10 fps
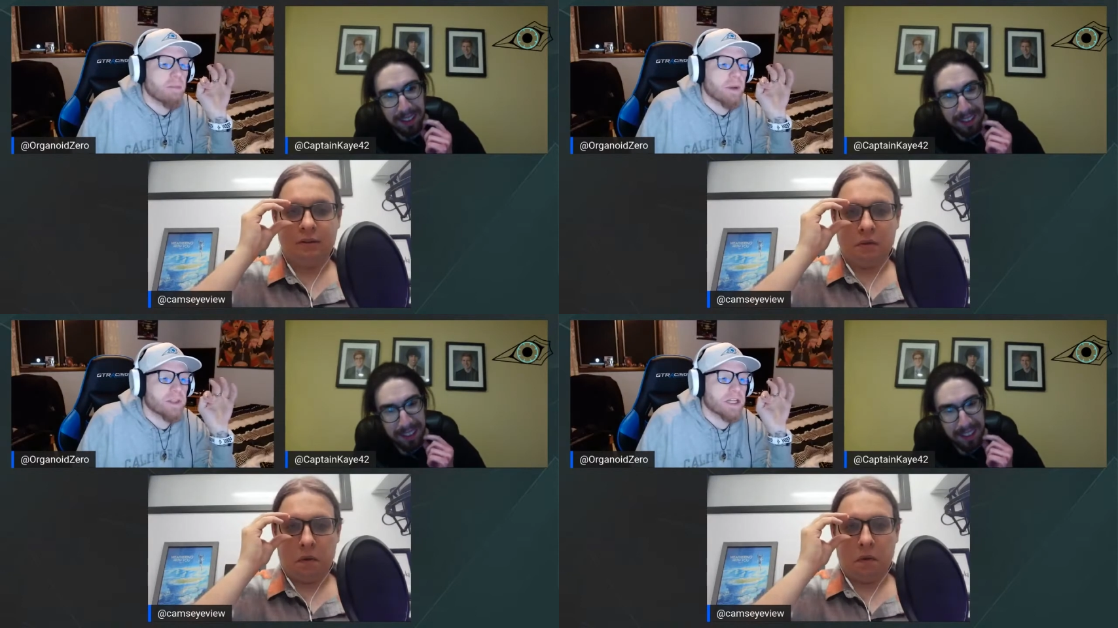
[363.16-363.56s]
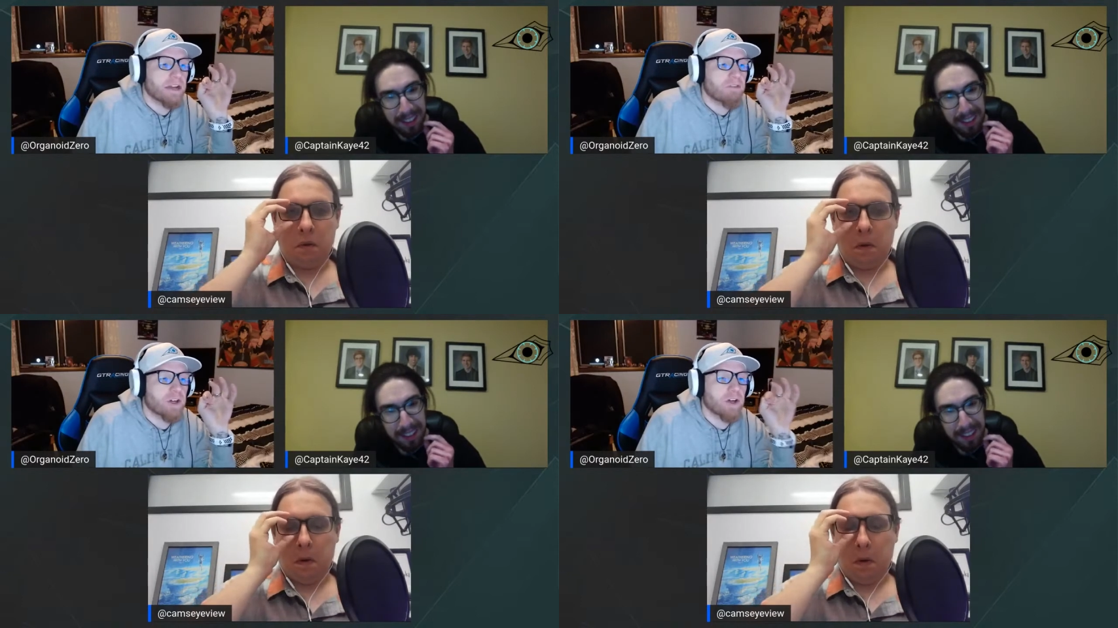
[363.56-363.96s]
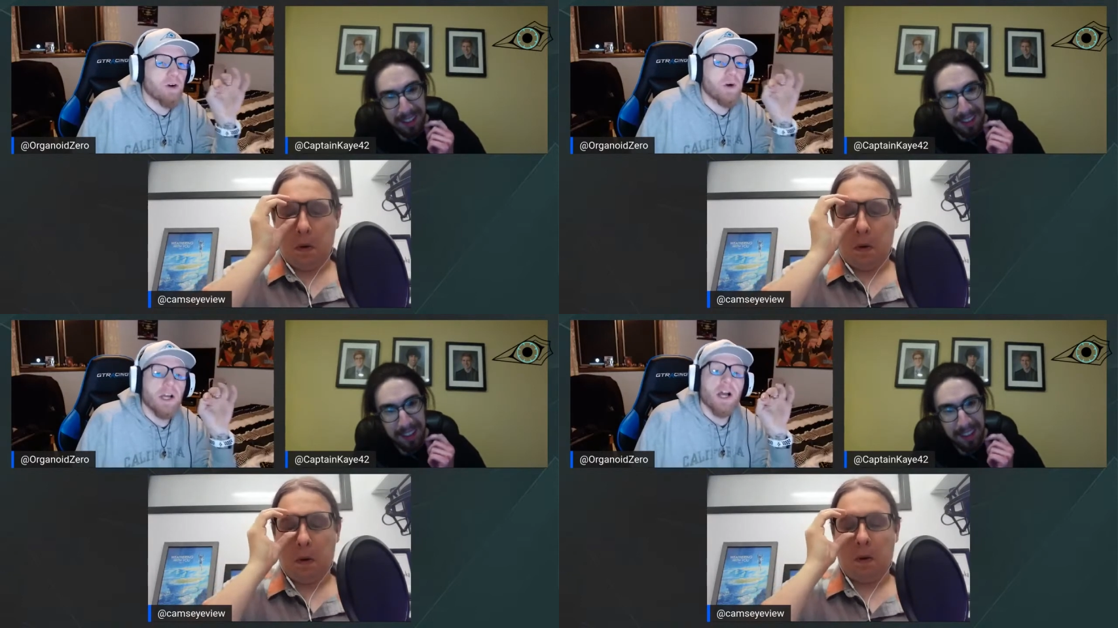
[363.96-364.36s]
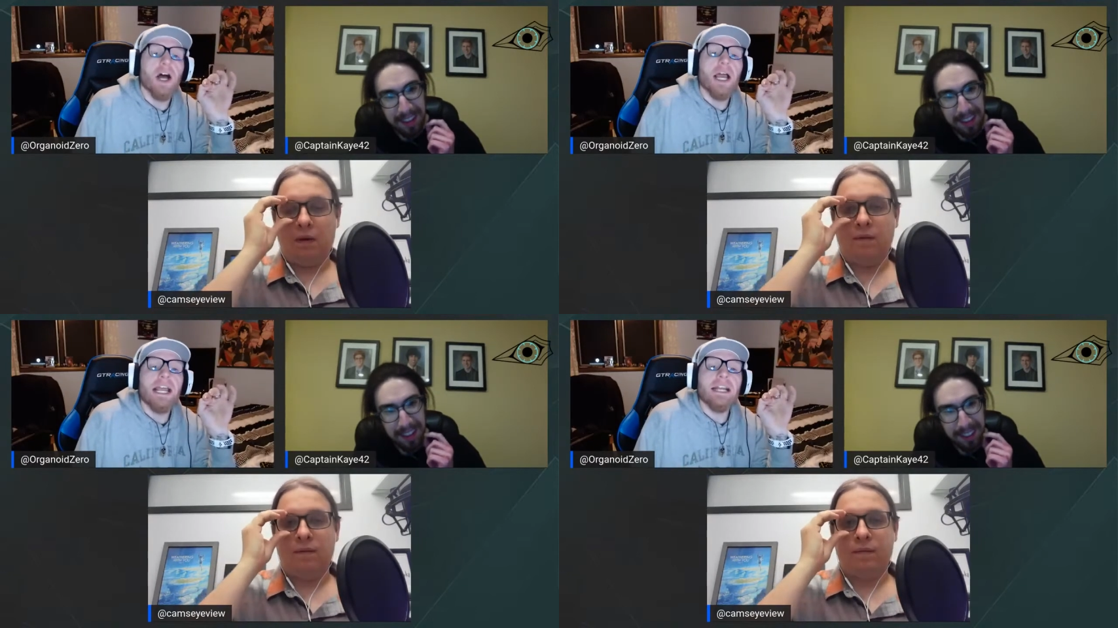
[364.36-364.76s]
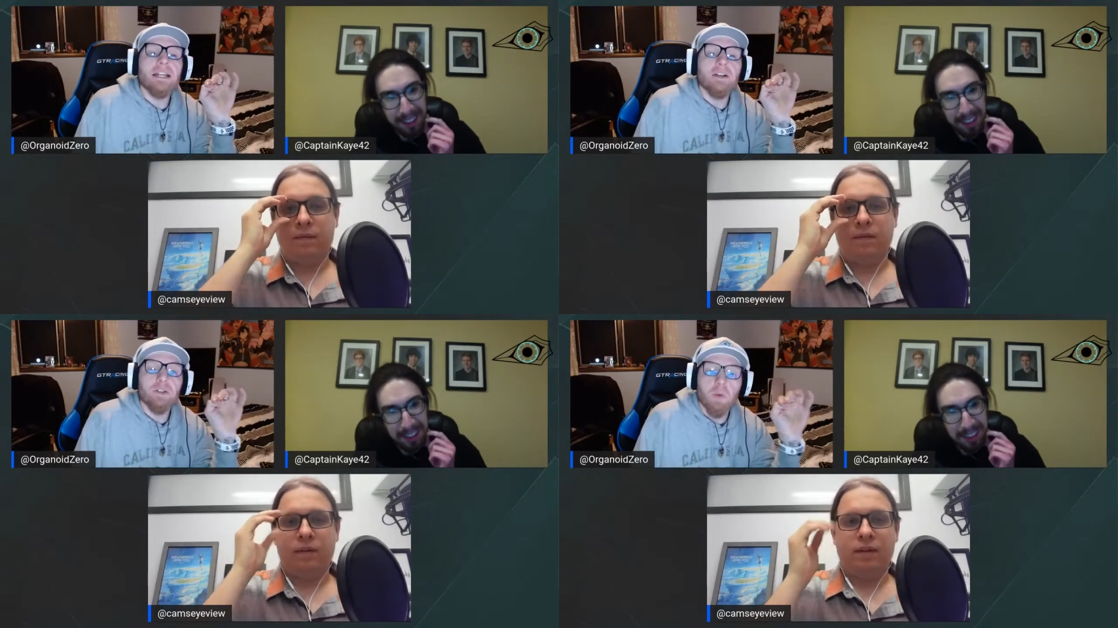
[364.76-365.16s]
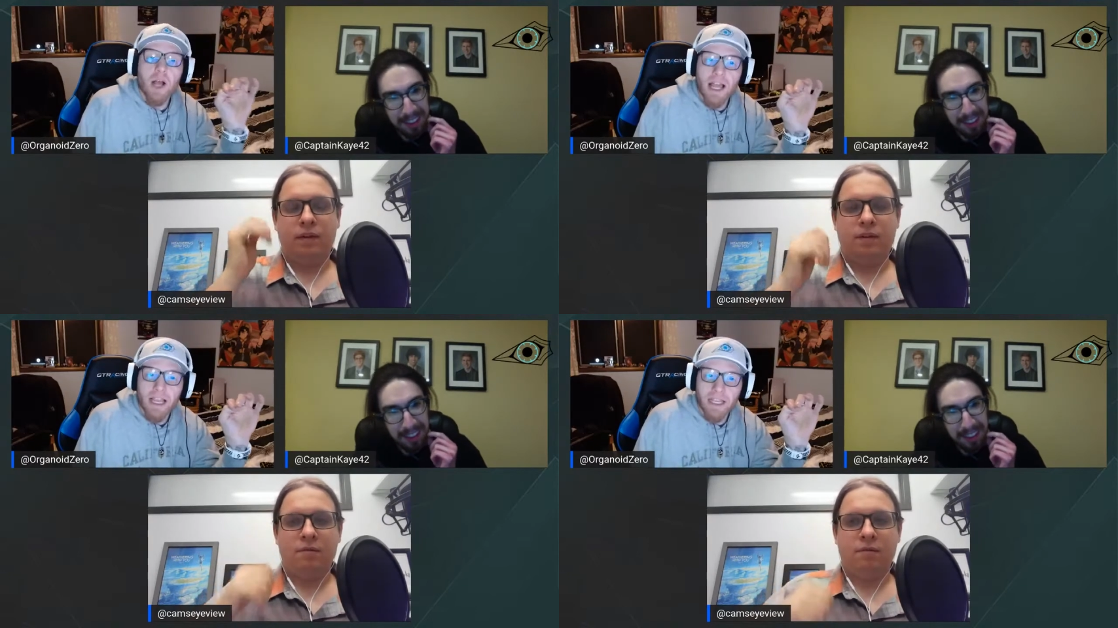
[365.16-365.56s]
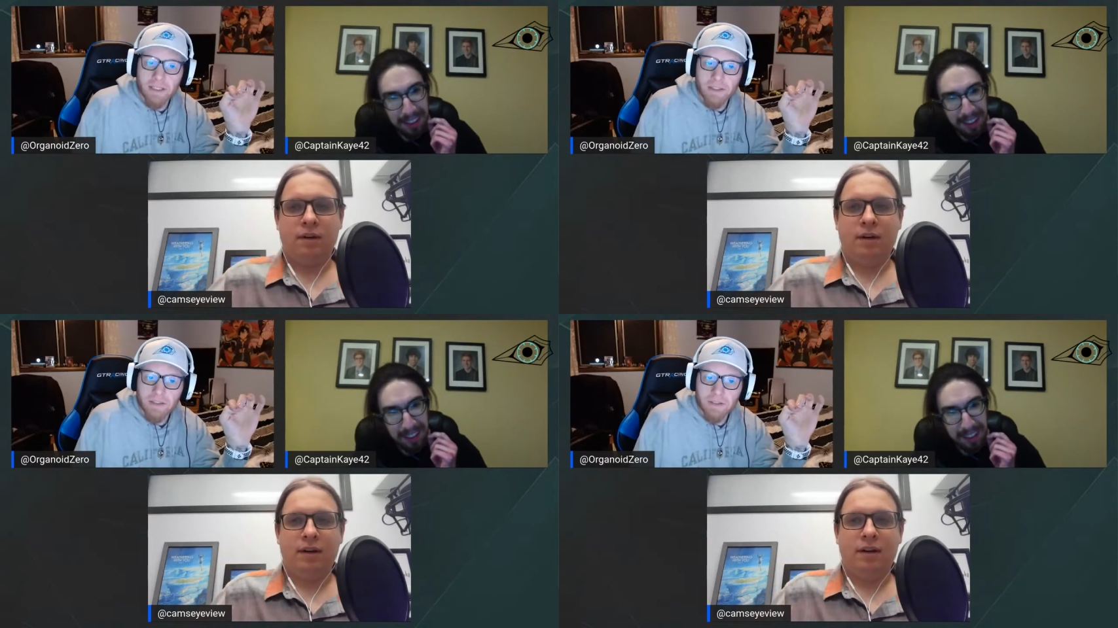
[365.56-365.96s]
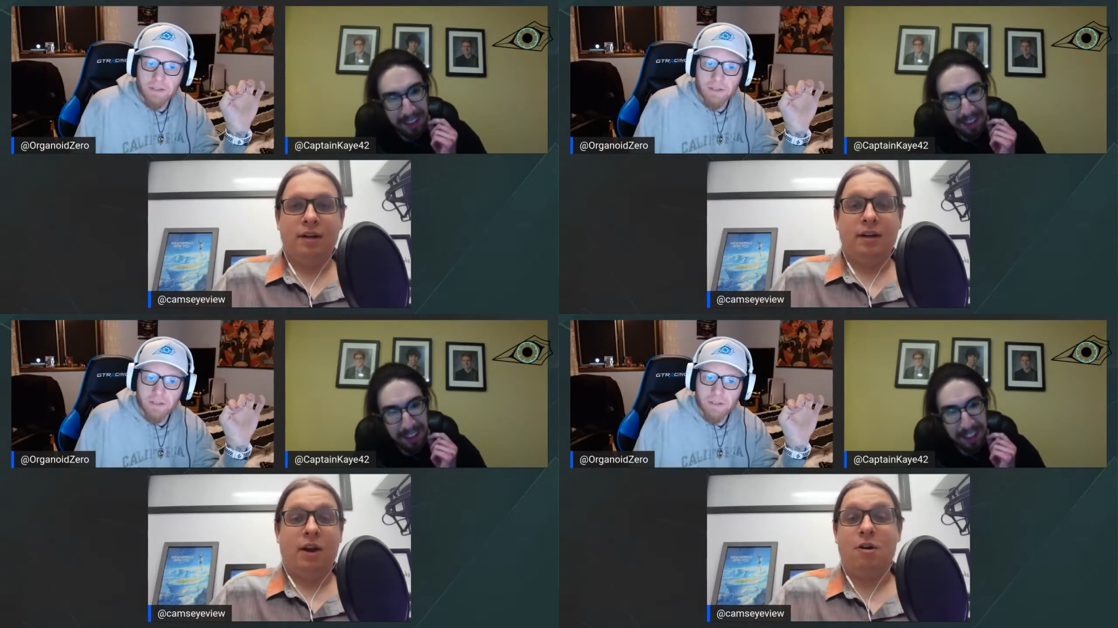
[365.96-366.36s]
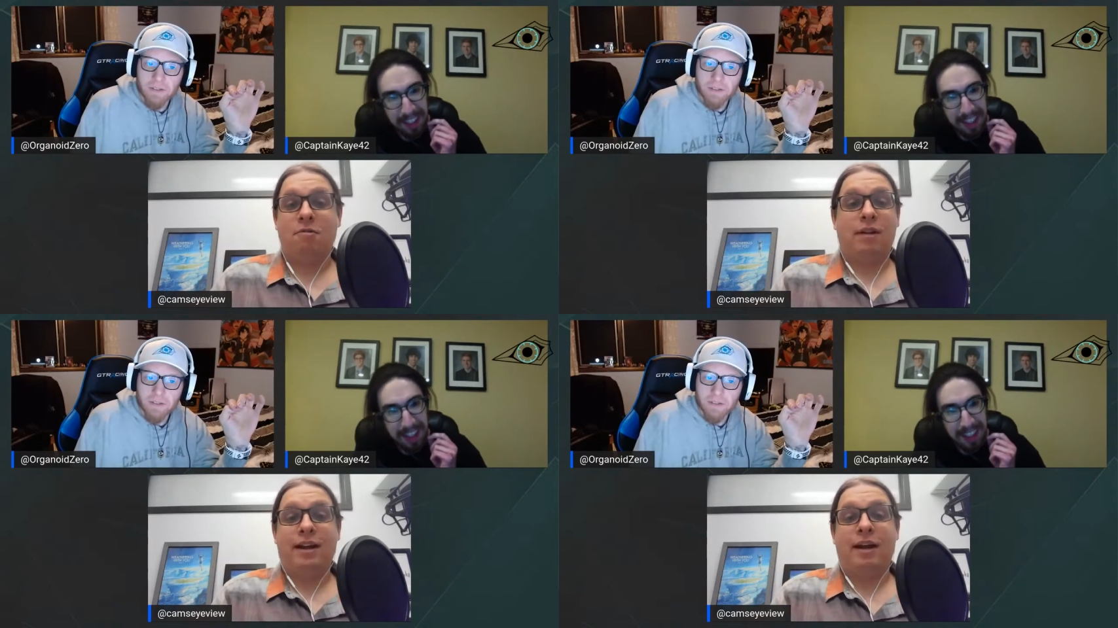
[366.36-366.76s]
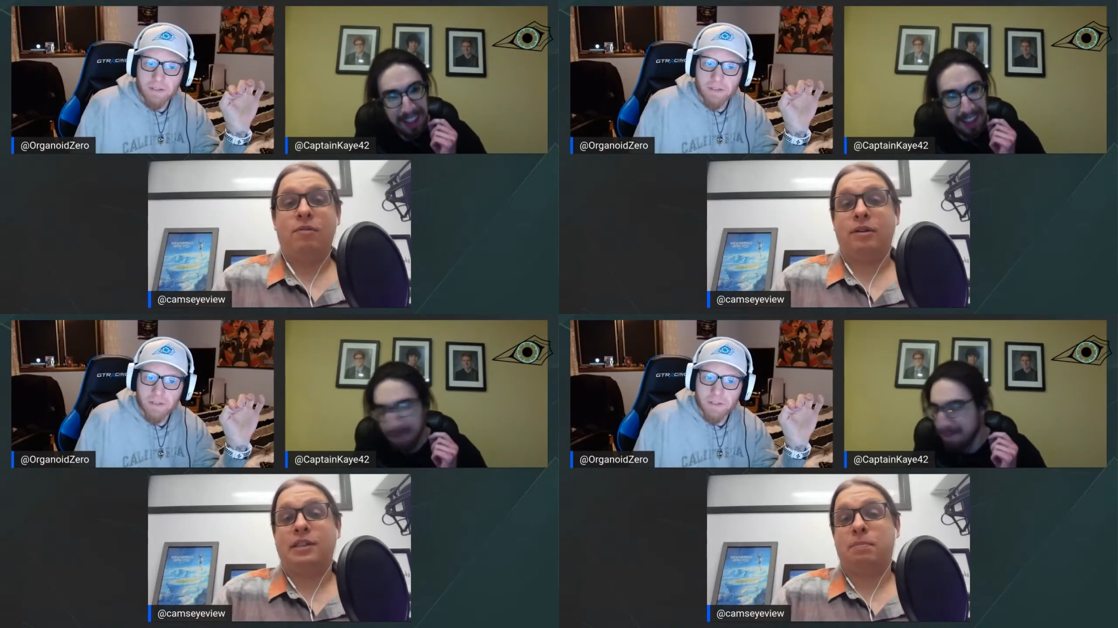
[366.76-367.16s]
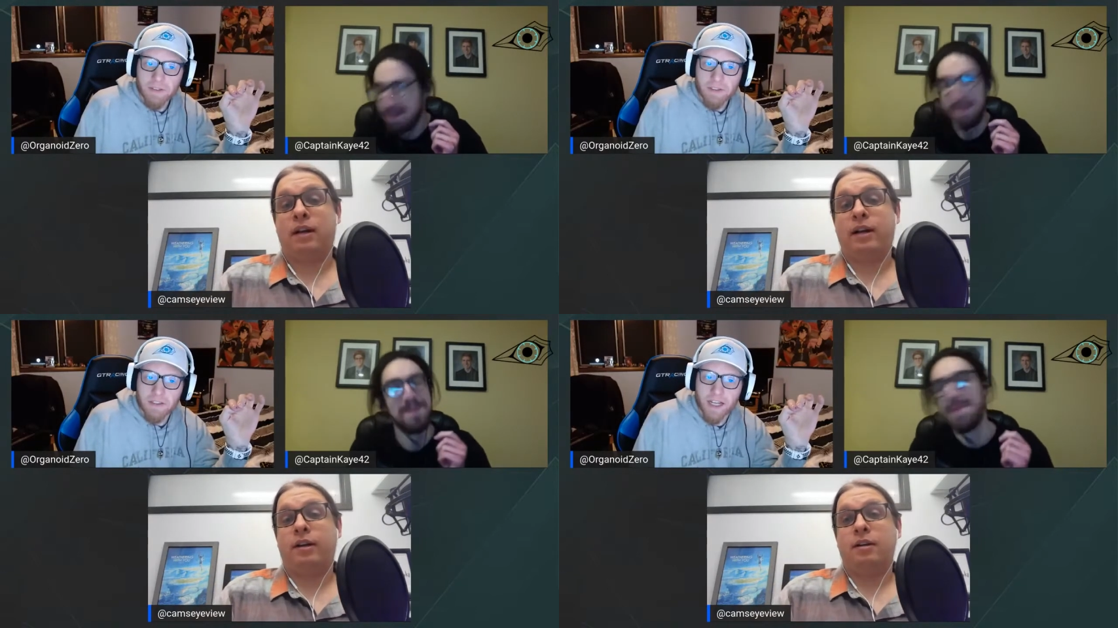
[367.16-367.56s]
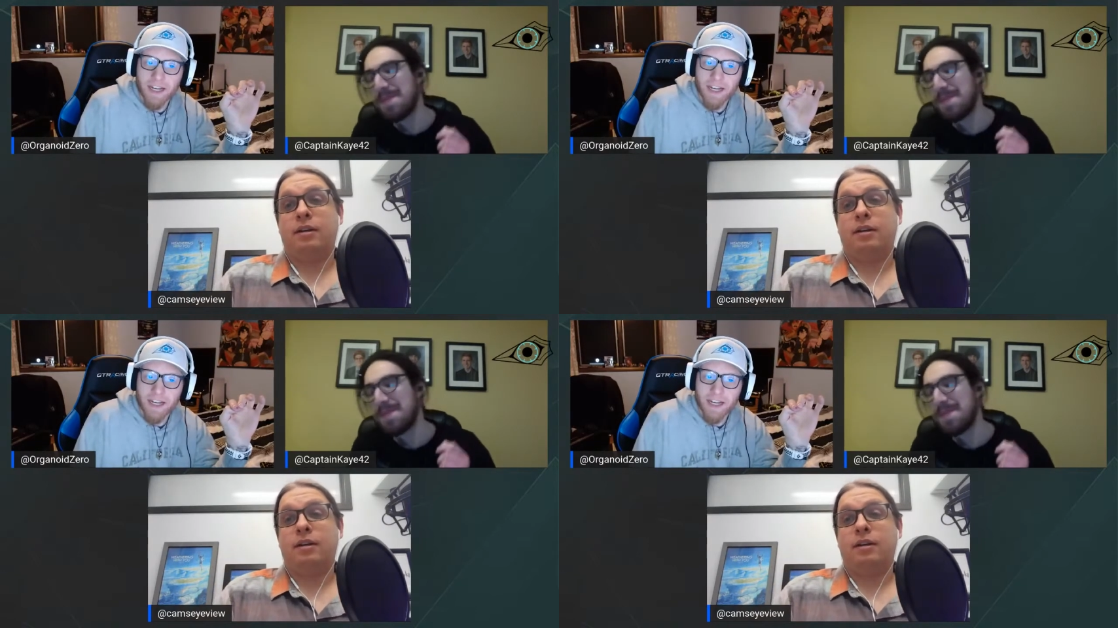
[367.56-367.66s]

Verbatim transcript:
Speaker 1: but they never go,
Speaker 2: and here's why. No, they never explain.